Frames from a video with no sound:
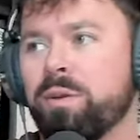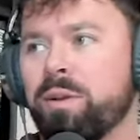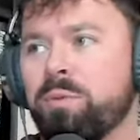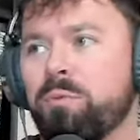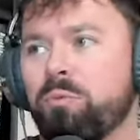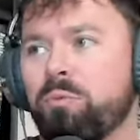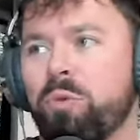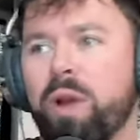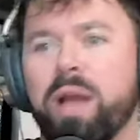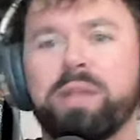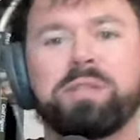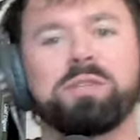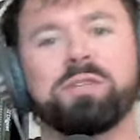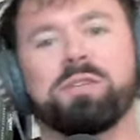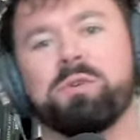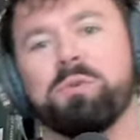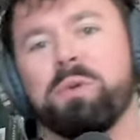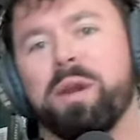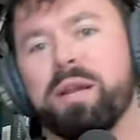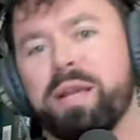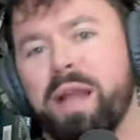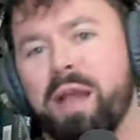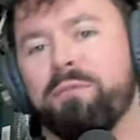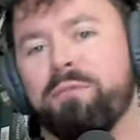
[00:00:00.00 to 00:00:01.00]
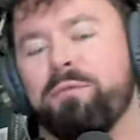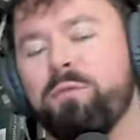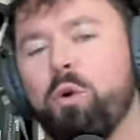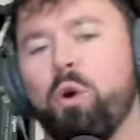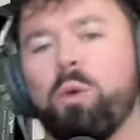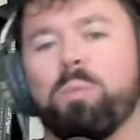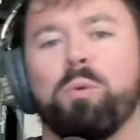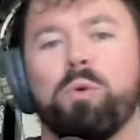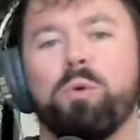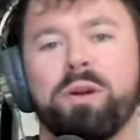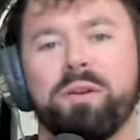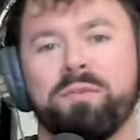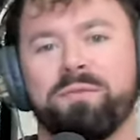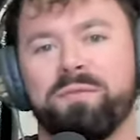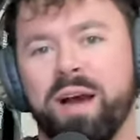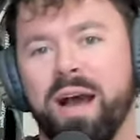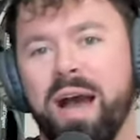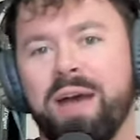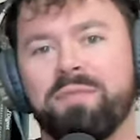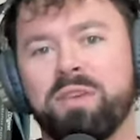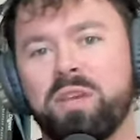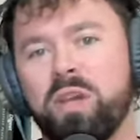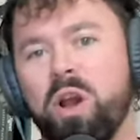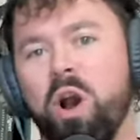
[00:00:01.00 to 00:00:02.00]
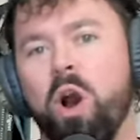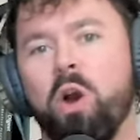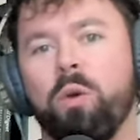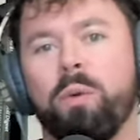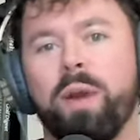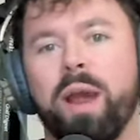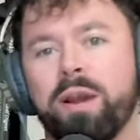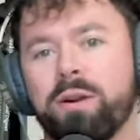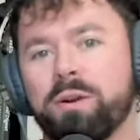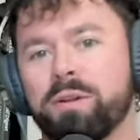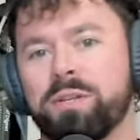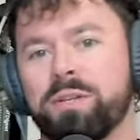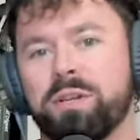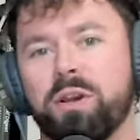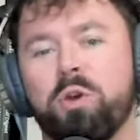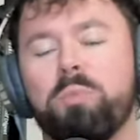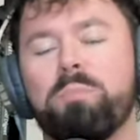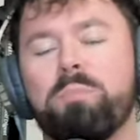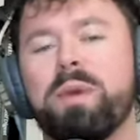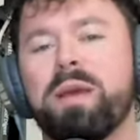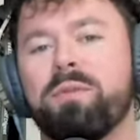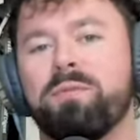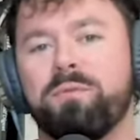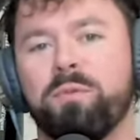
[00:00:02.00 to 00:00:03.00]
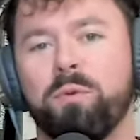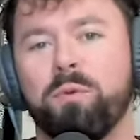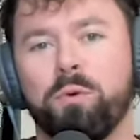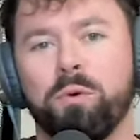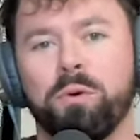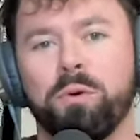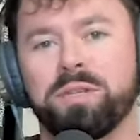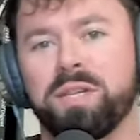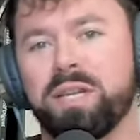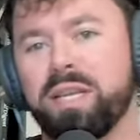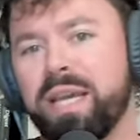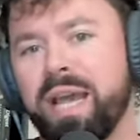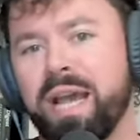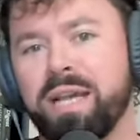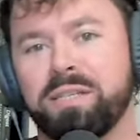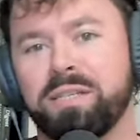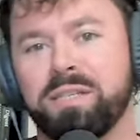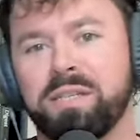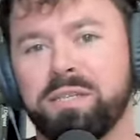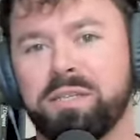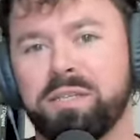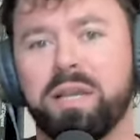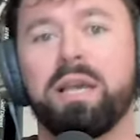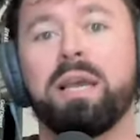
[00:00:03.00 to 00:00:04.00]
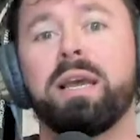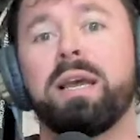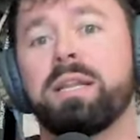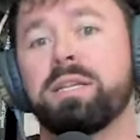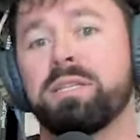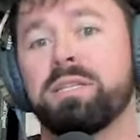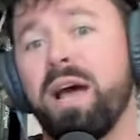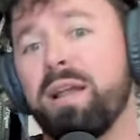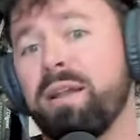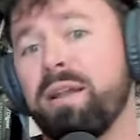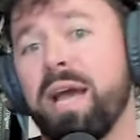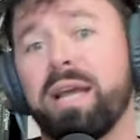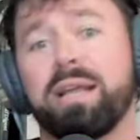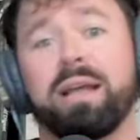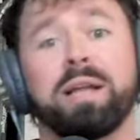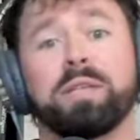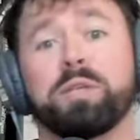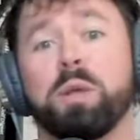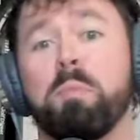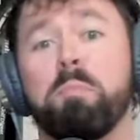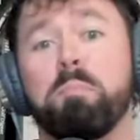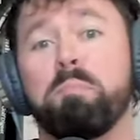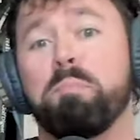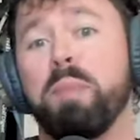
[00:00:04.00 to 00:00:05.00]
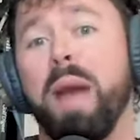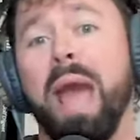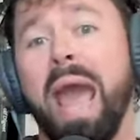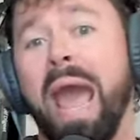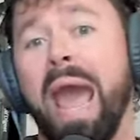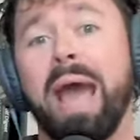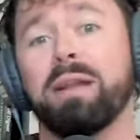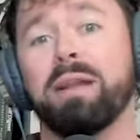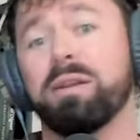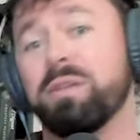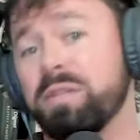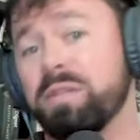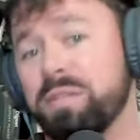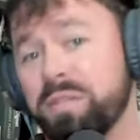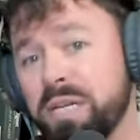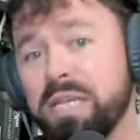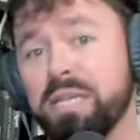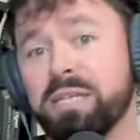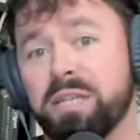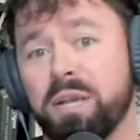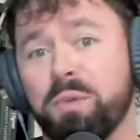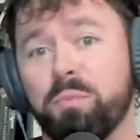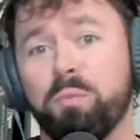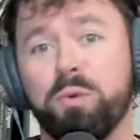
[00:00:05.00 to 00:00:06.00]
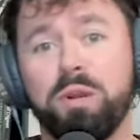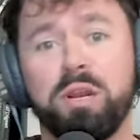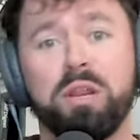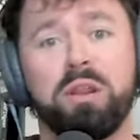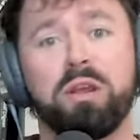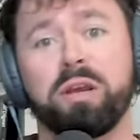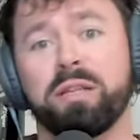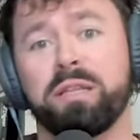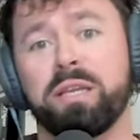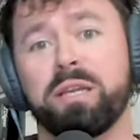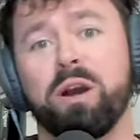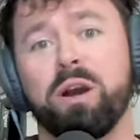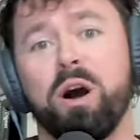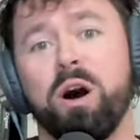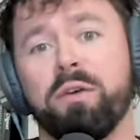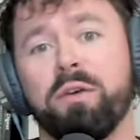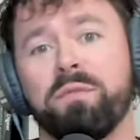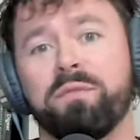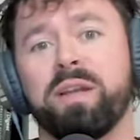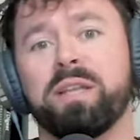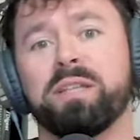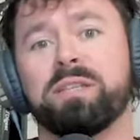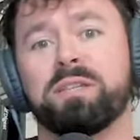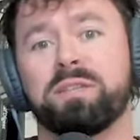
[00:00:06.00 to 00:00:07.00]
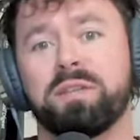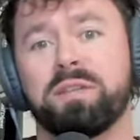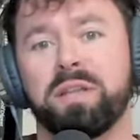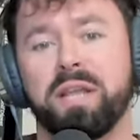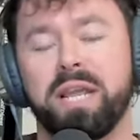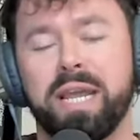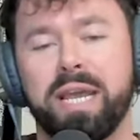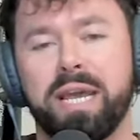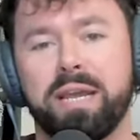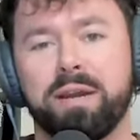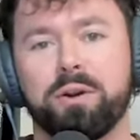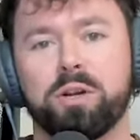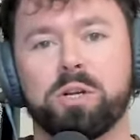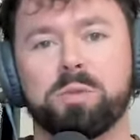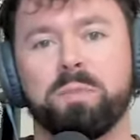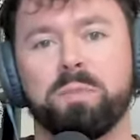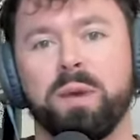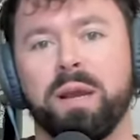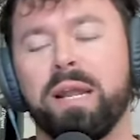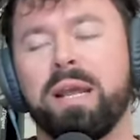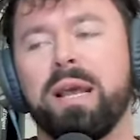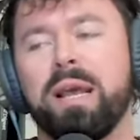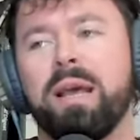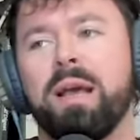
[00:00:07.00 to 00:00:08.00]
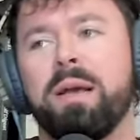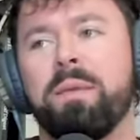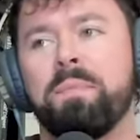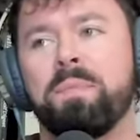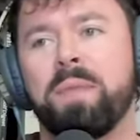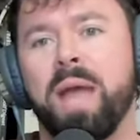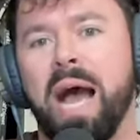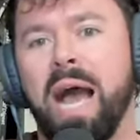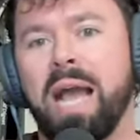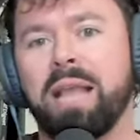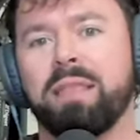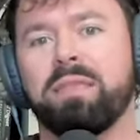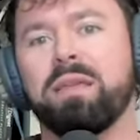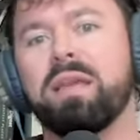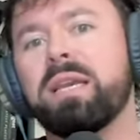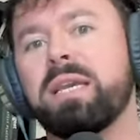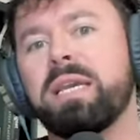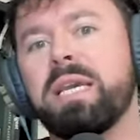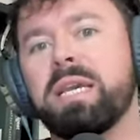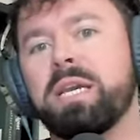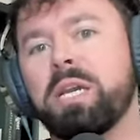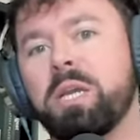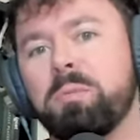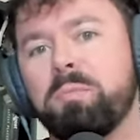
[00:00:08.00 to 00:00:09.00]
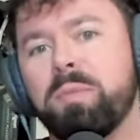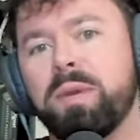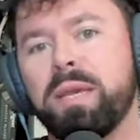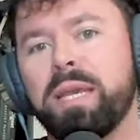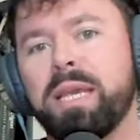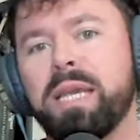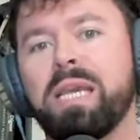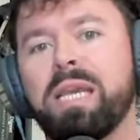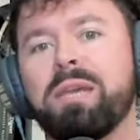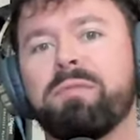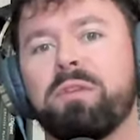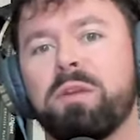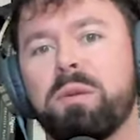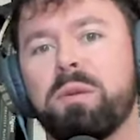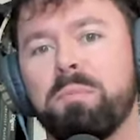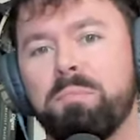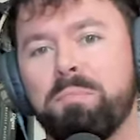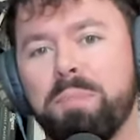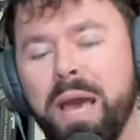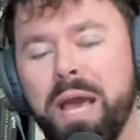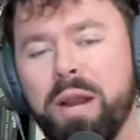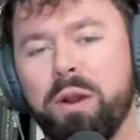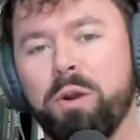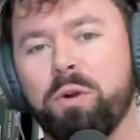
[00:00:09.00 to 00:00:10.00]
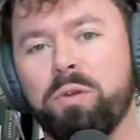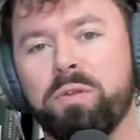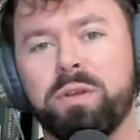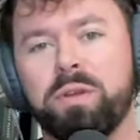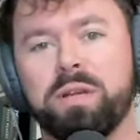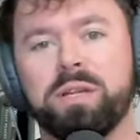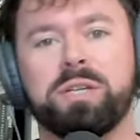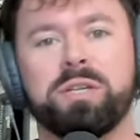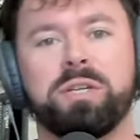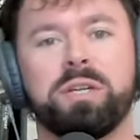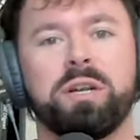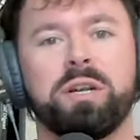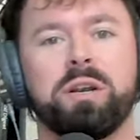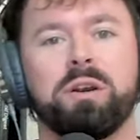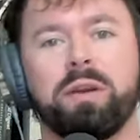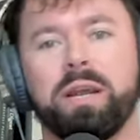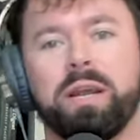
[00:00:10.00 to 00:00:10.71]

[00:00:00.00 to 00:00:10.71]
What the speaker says: registering a 4.5 ERA or so, mid fours in the SEC, it's not like that's a bad season when you look at the offenses and the hitters, but I think he could be even better this year.